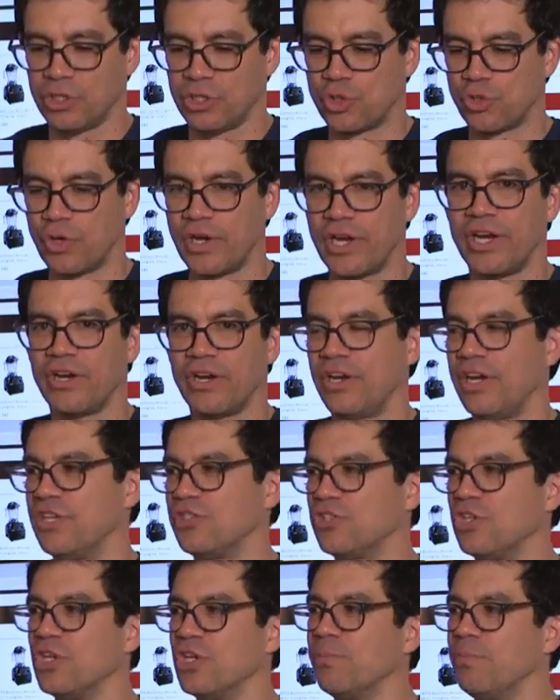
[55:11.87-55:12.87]
Trier
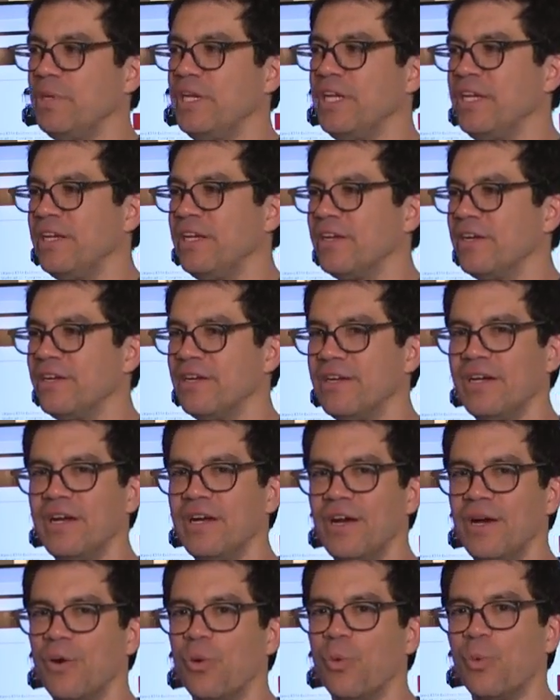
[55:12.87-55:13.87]
is going to be
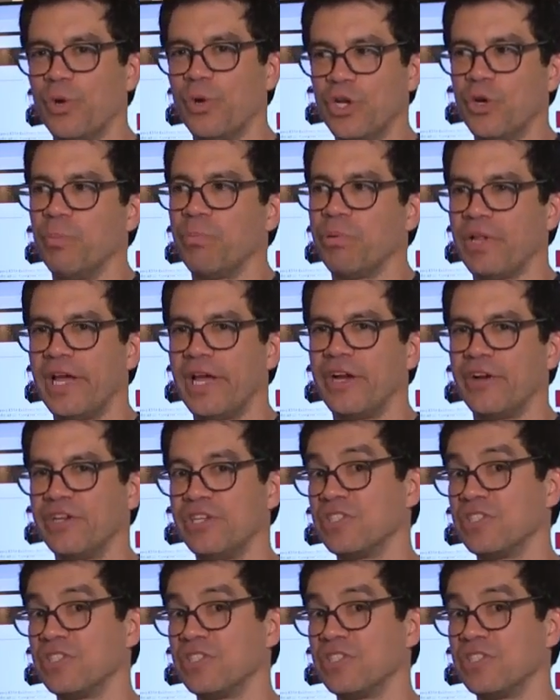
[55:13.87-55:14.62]
a real player